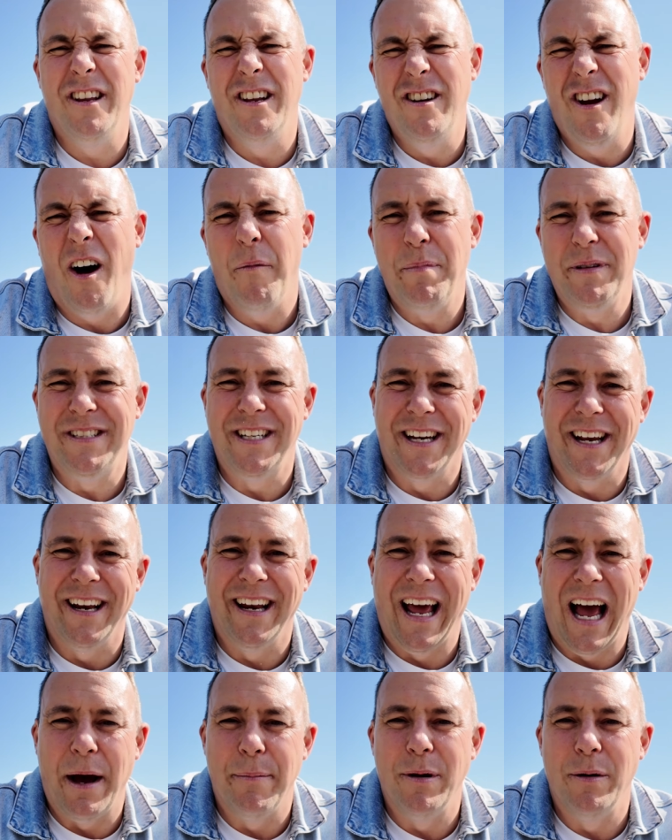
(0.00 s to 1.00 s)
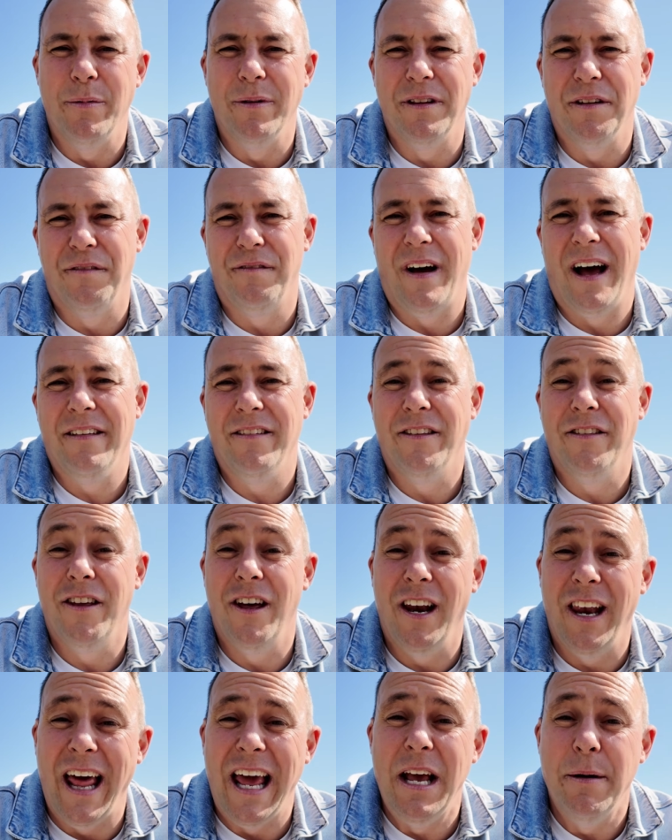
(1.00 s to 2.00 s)
that they're not particularly happy with the fact that
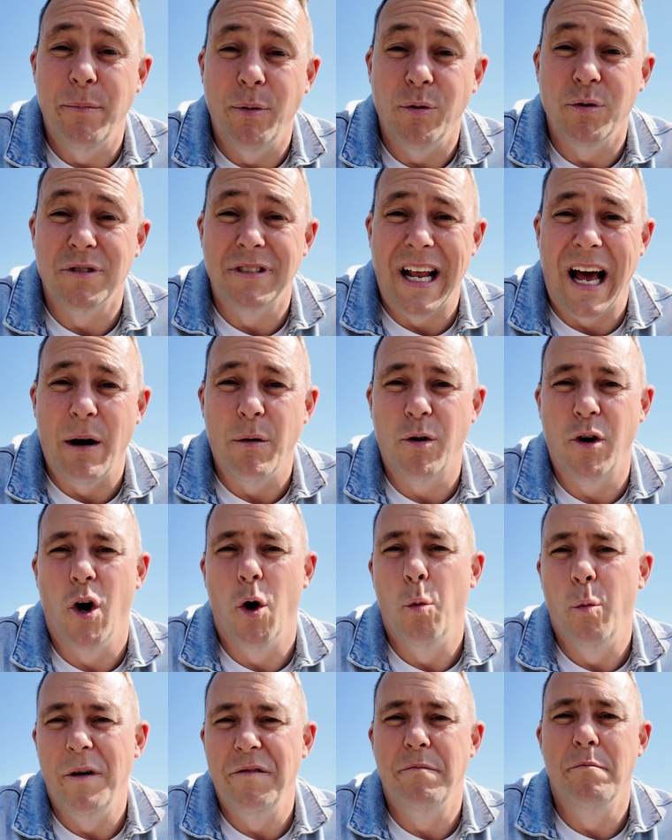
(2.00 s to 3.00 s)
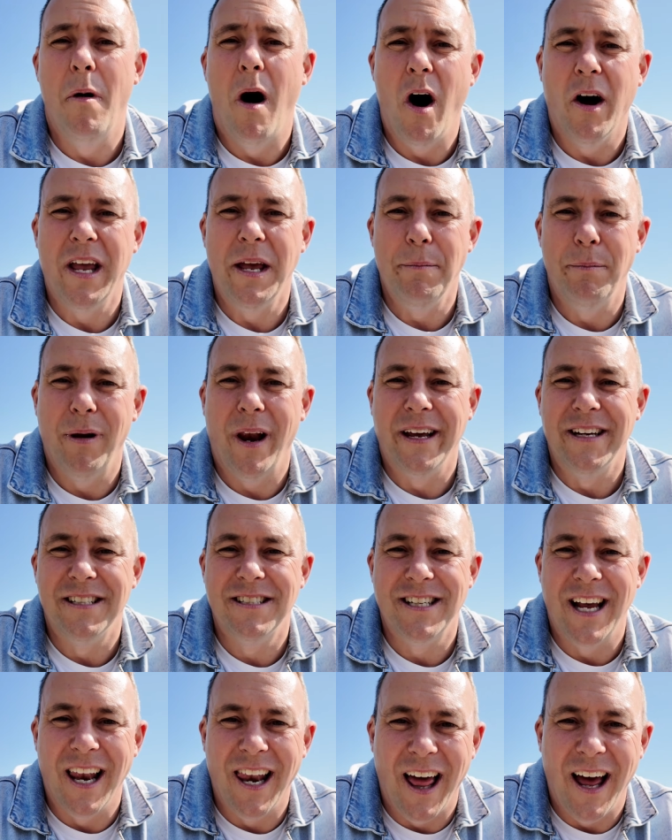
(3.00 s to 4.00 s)
their labels now come with
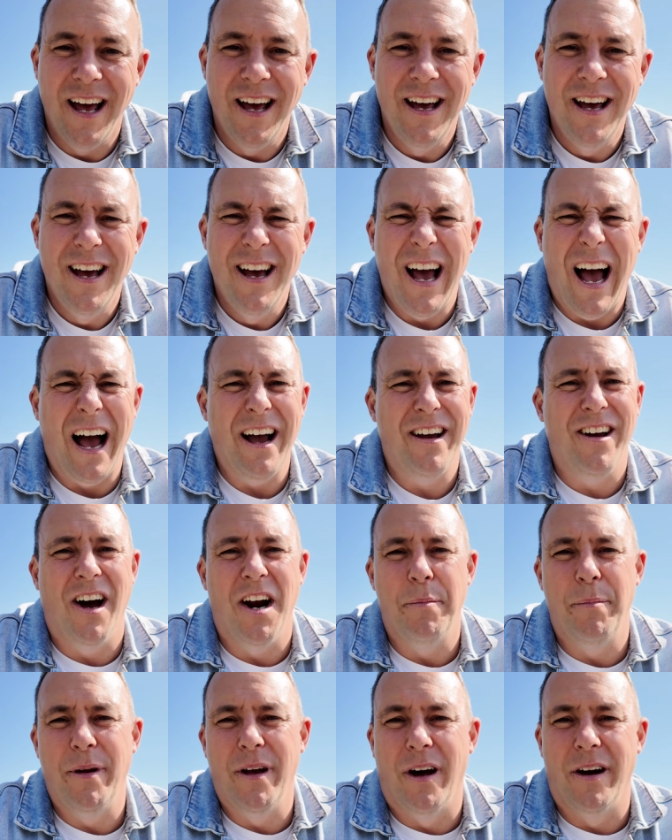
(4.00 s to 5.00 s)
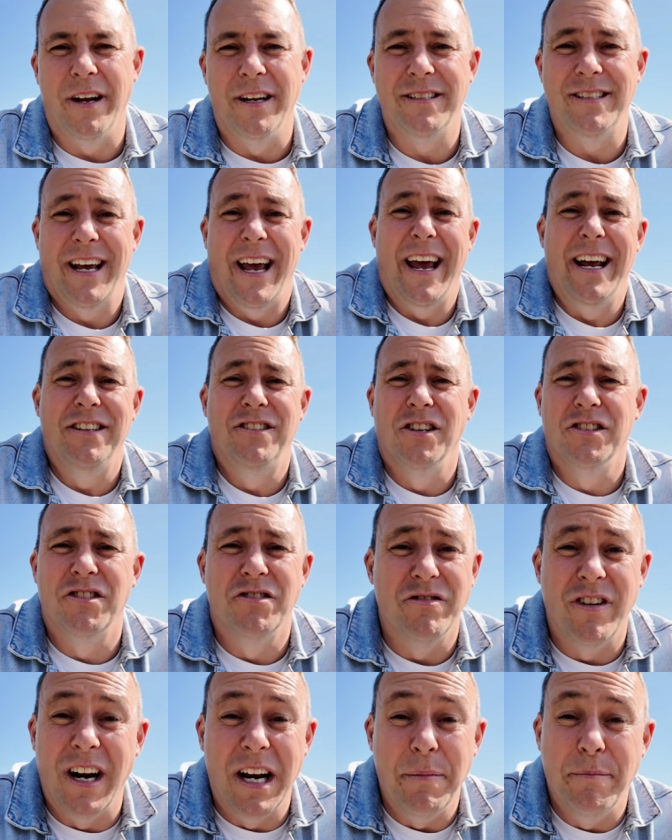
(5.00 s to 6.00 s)
marketplace seller. I gotta be honest, it
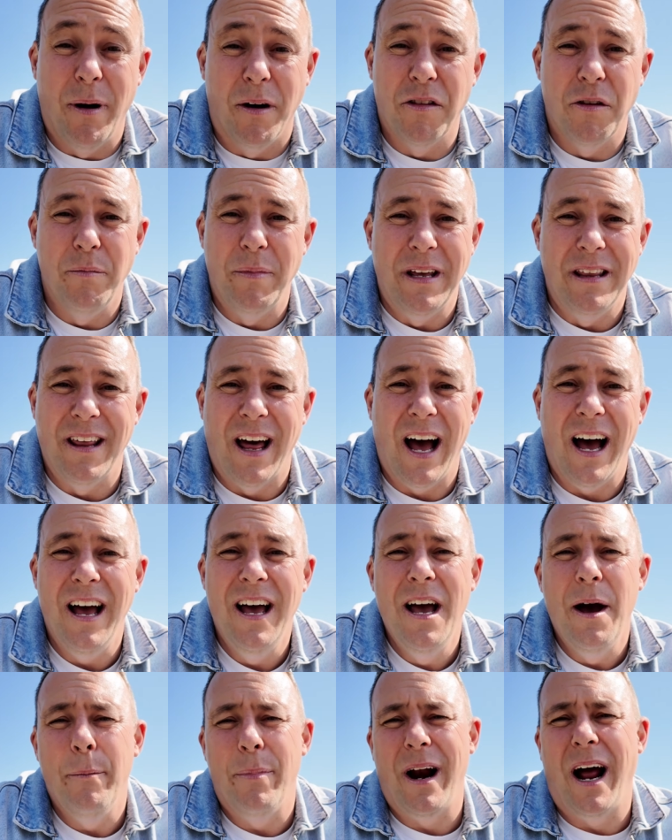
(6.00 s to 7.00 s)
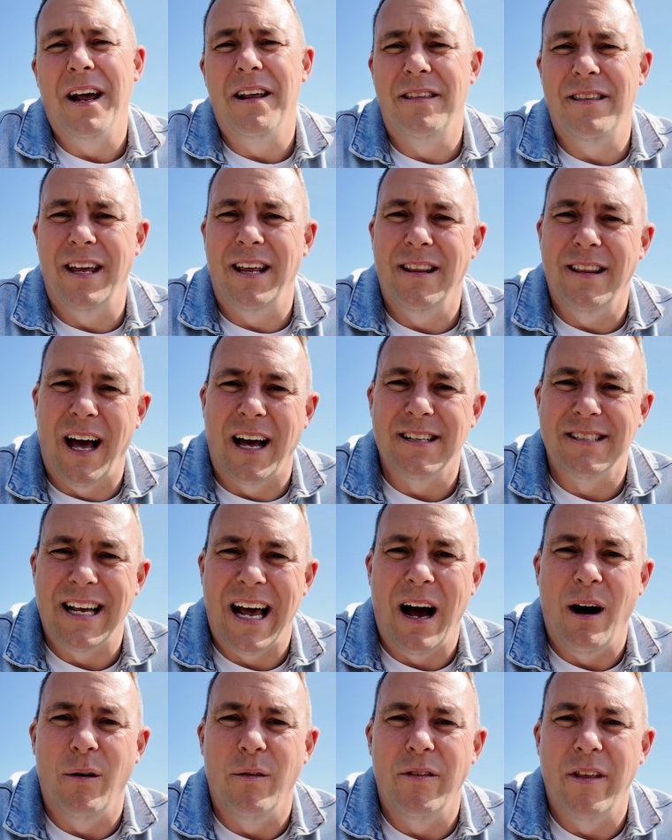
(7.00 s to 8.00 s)
doesn't really bother me that, but I think that's
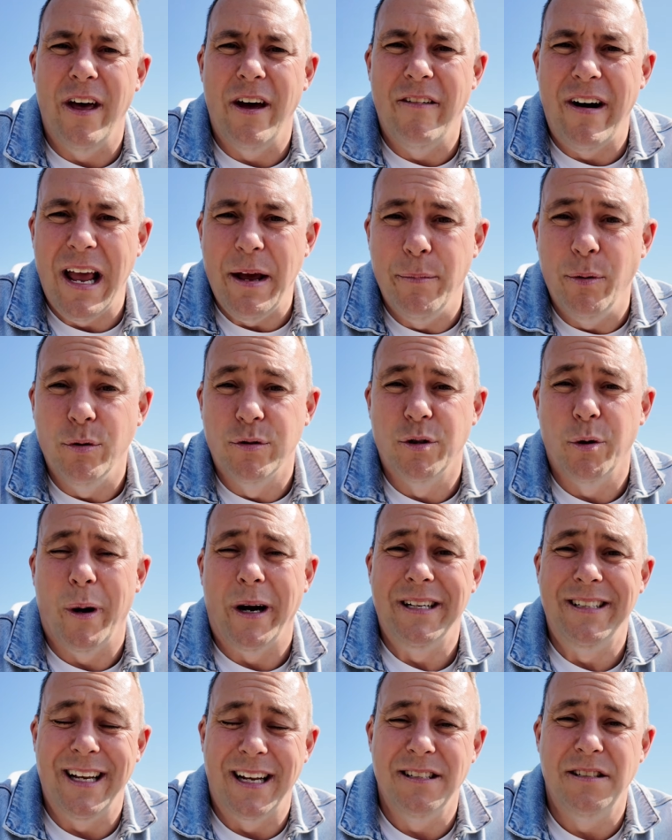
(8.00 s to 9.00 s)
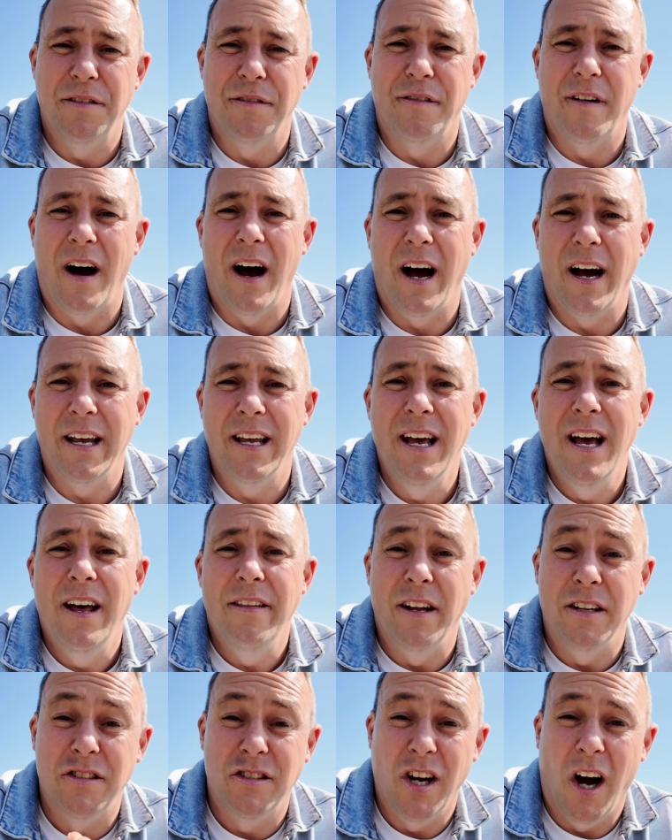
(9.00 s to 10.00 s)
how they're able to identify
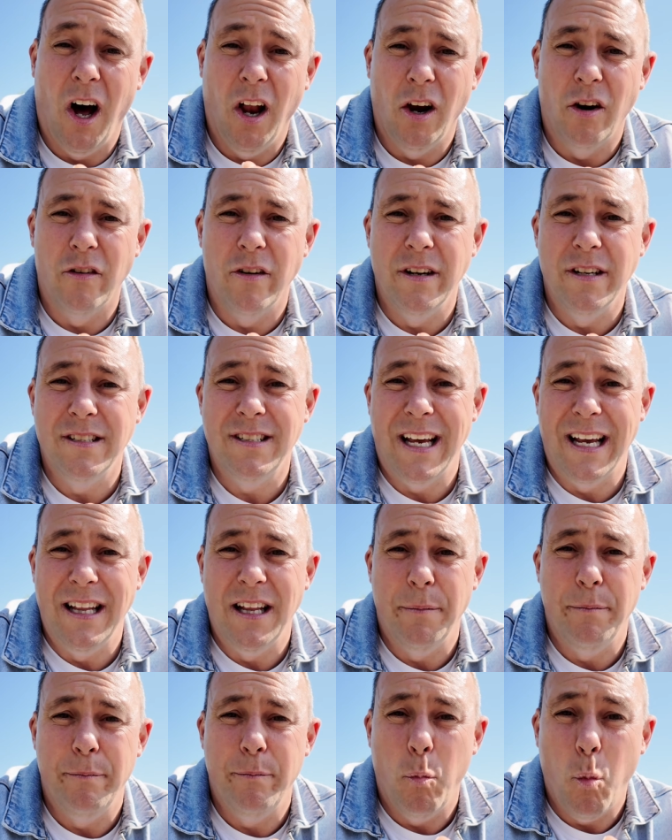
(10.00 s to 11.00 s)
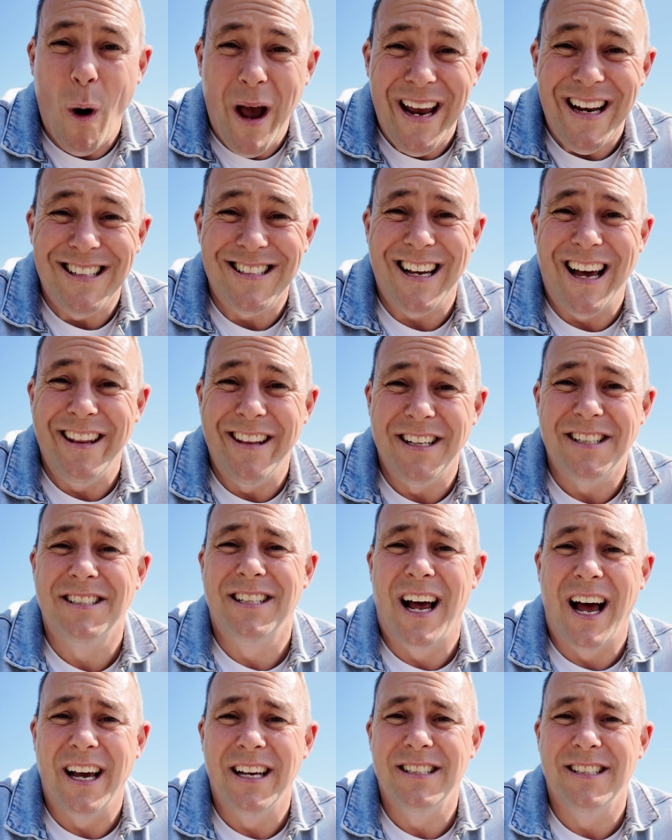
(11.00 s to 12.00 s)
the tolerance in the weight and the
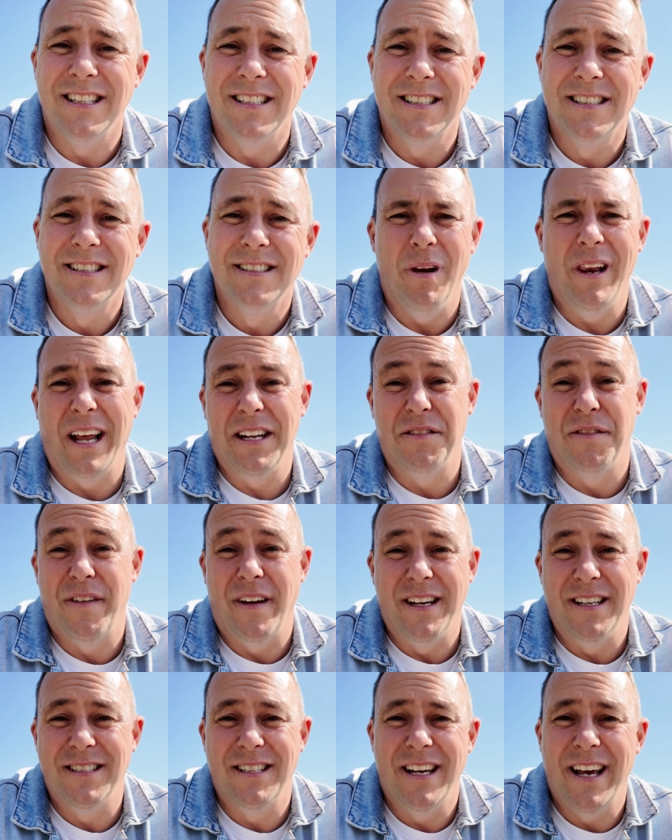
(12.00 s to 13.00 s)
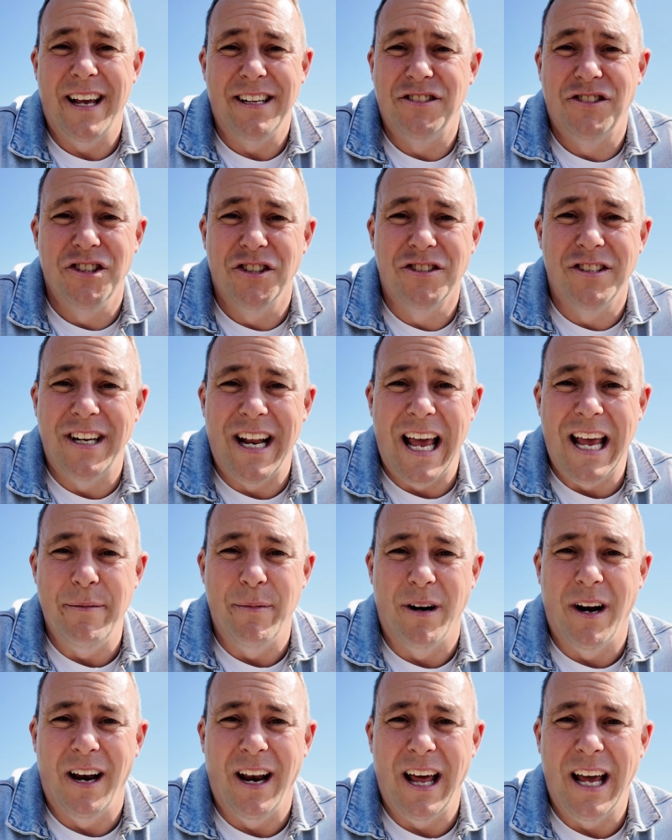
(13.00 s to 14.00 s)
sizes. But let's face it, it's just a
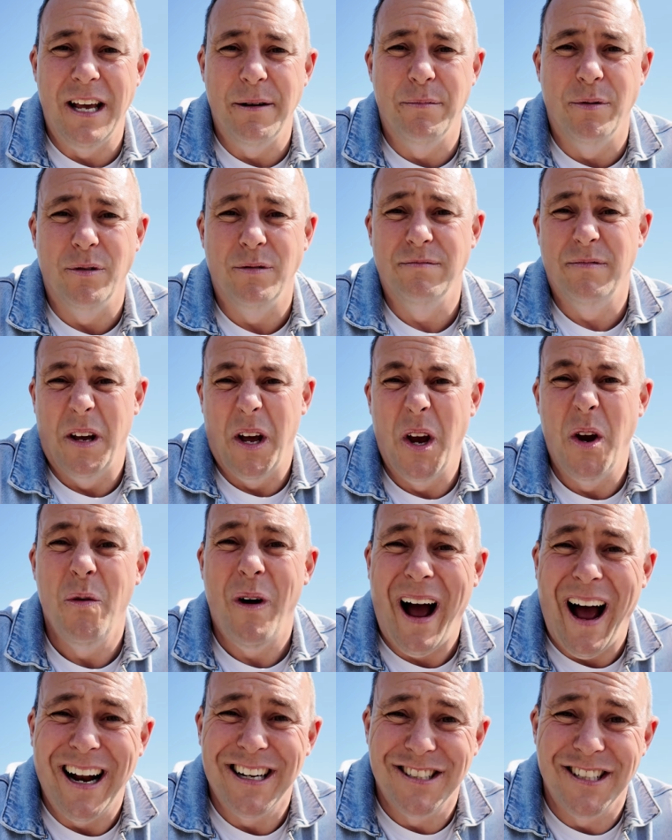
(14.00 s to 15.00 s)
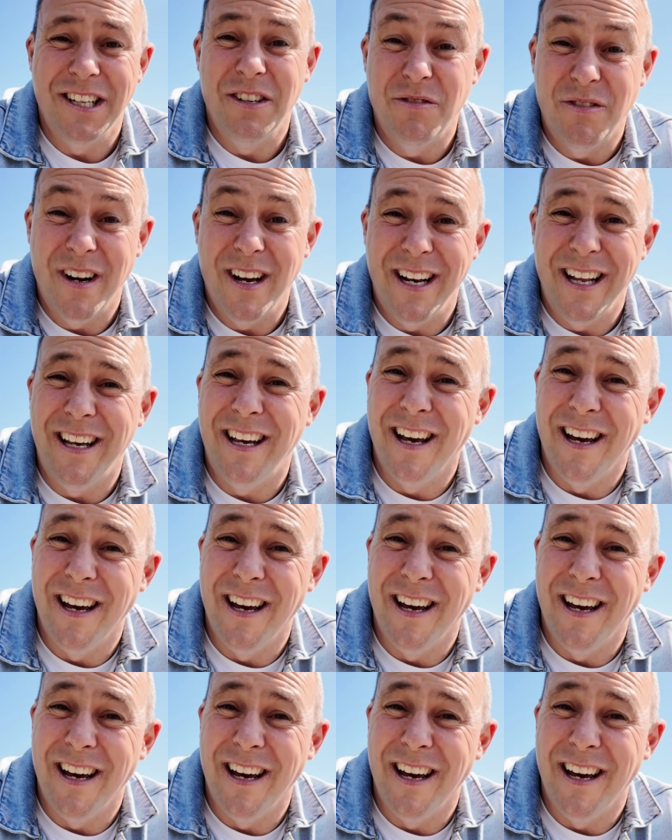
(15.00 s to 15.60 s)
name on a label. Who actually really